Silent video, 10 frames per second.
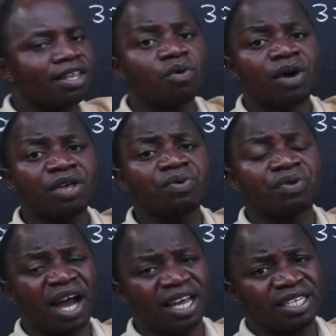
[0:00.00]
the way you
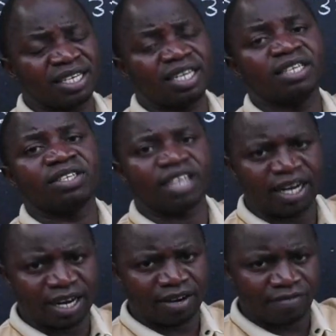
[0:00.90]
write in
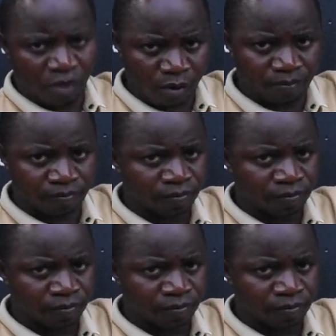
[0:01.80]
standard form.